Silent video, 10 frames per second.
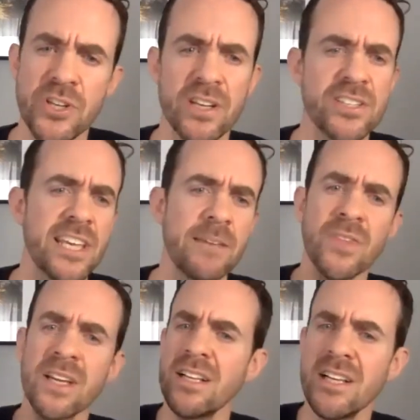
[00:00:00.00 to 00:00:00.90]
You're going to see
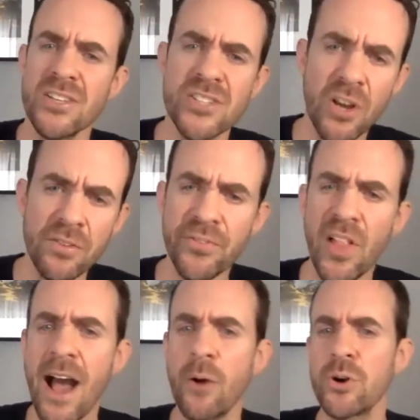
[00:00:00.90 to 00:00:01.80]

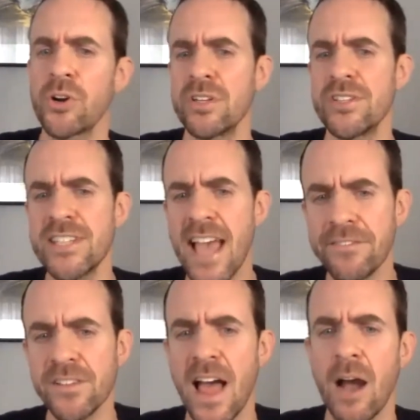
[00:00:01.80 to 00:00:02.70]
sunflower and
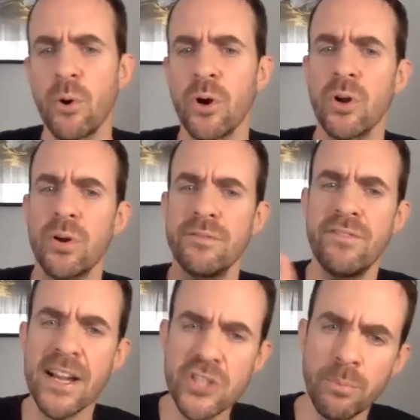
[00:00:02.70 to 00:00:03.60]
safflower and
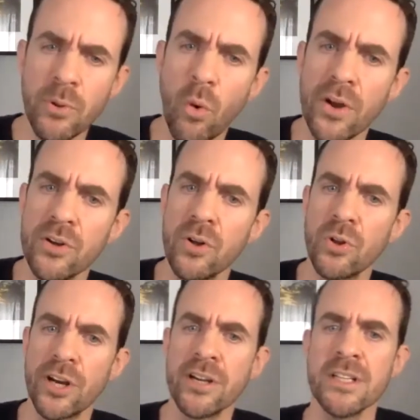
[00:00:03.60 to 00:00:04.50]
vegetable oil
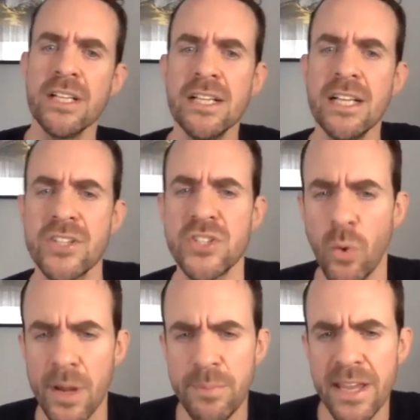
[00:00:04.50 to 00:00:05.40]
or
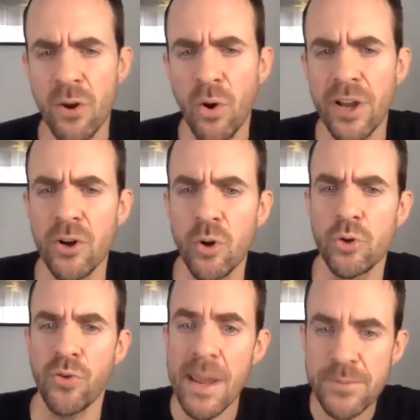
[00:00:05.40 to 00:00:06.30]
soybean oil,
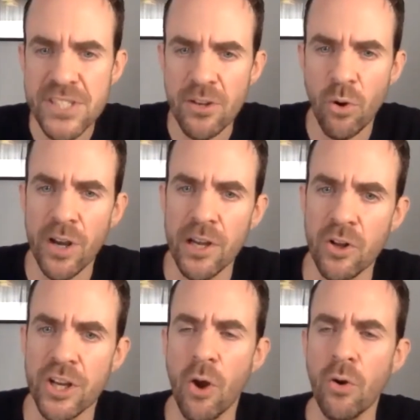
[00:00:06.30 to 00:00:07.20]
grapeseed
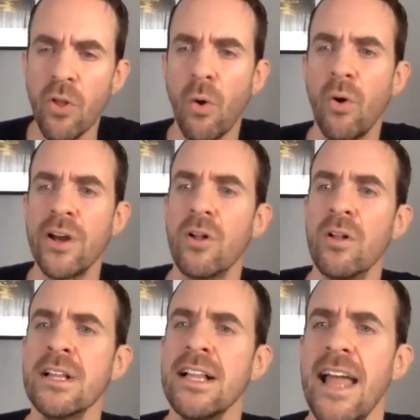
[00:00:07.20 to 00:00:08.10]
oil, canola
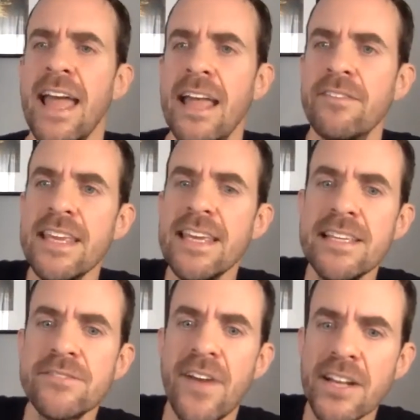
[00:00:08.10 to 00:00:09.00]
oil. And
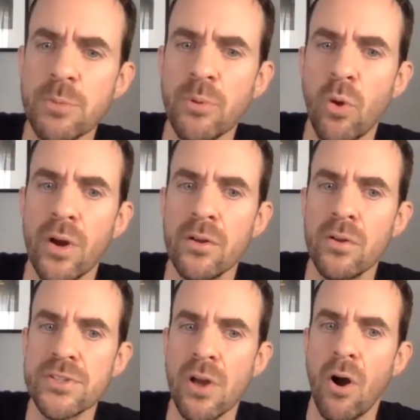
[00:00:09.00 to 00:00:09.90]
these vegetable
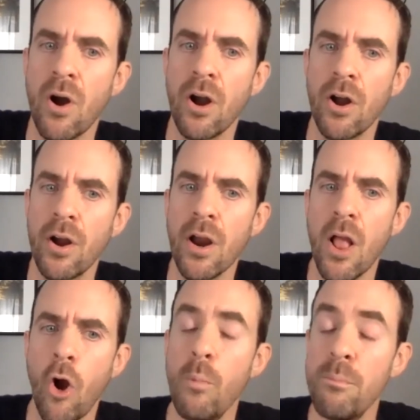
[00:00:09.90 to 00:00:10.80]
oils are
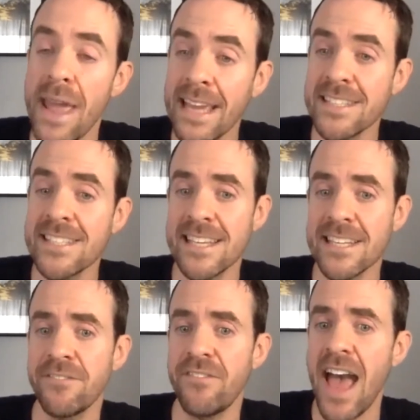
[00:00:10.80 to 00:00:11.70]

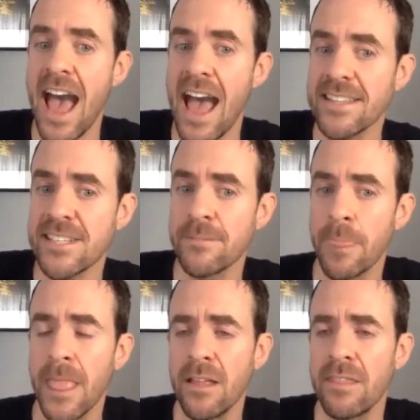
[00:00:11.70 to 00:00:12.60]
omega-6 fats
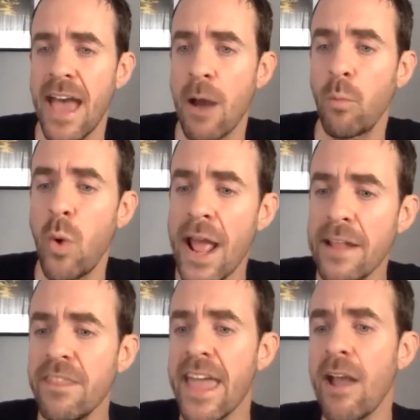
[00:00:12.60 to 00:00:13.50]
that
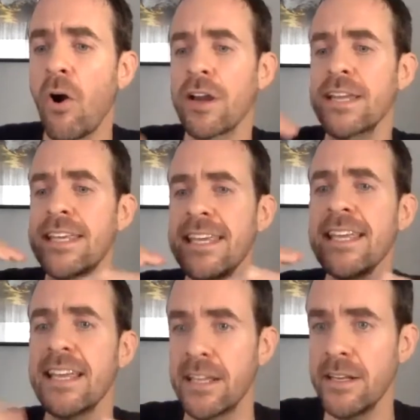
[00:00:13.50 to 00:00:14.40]
when they are
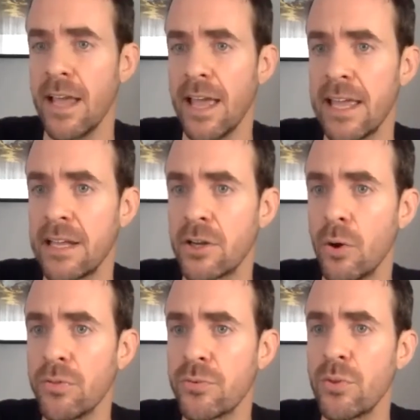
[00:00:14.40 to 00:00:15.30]
heated and
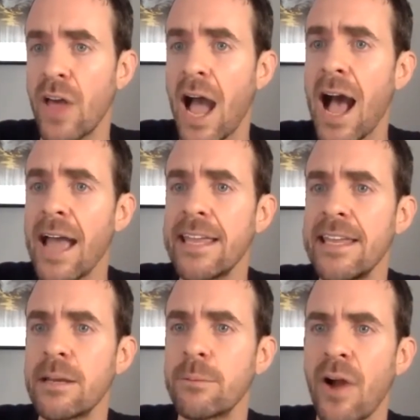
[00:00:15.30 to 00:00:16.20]
go through the high
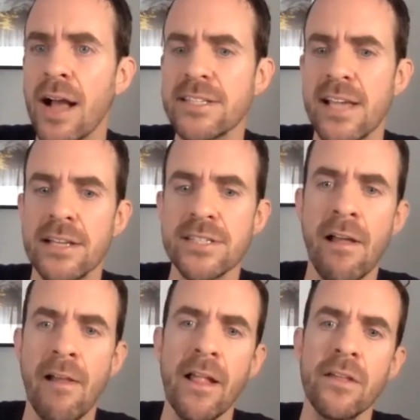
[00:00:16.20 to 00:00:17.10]
heating process,
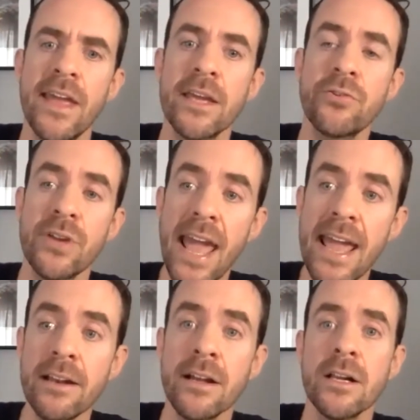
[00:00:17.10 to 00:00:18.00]
they
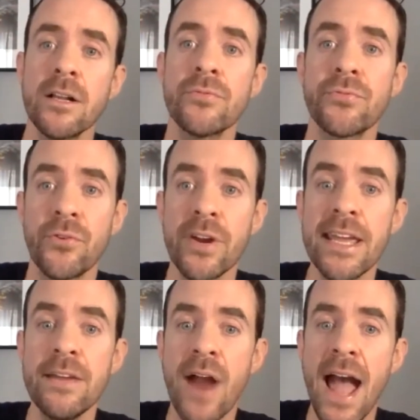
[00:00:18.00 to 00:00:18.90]
create
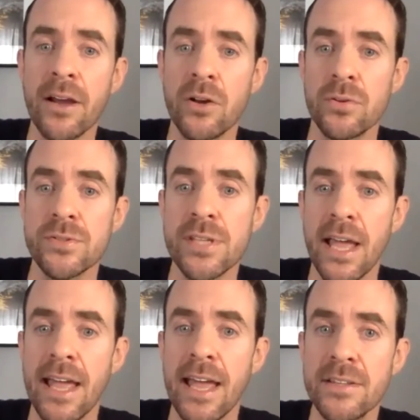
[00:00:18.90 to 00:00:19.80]
free radicals.
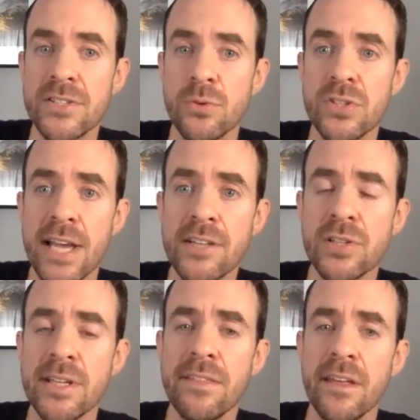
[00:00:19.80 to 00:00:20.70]
And so
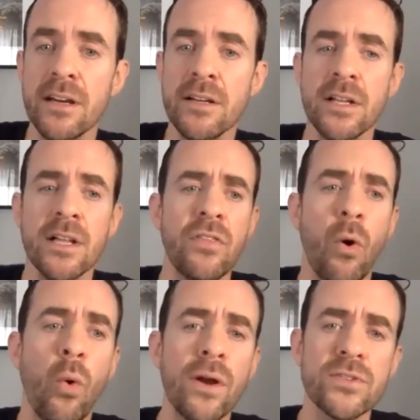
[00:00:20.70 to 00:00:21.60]
essentially the
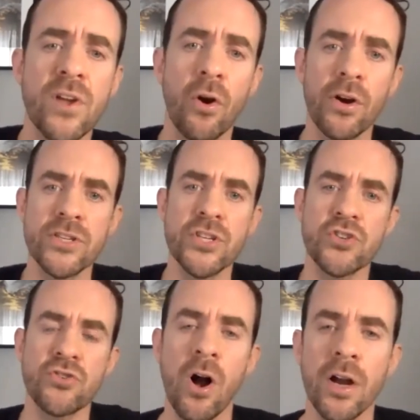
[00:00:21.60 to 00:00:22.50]
oils aren't
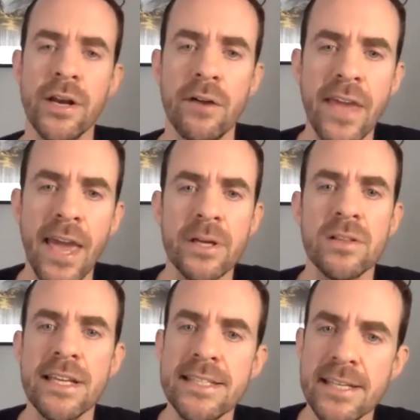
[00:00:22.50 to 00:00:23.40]
strong enough
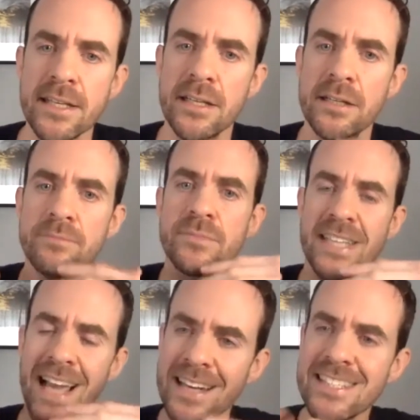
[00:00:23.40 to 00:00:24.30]
chemically to
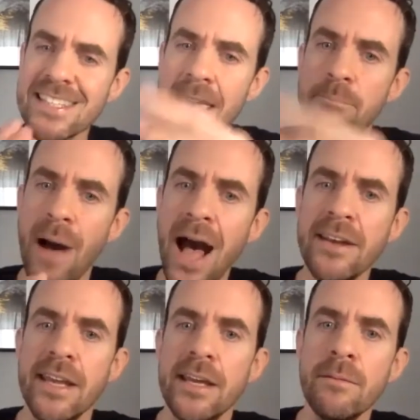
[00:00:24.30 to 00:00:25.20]
kind of stay
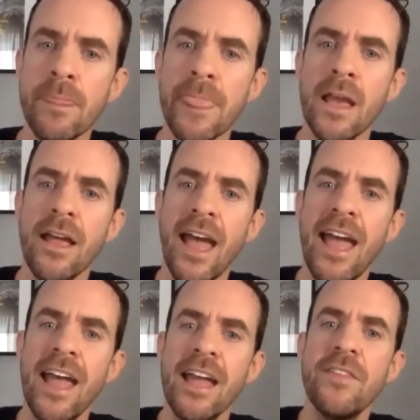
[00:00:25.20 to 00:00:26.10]
bonded,
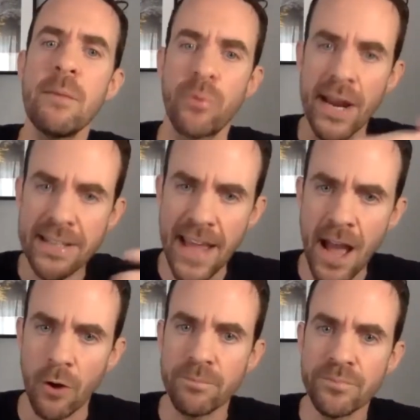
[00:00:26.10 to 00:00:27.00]
and they break down.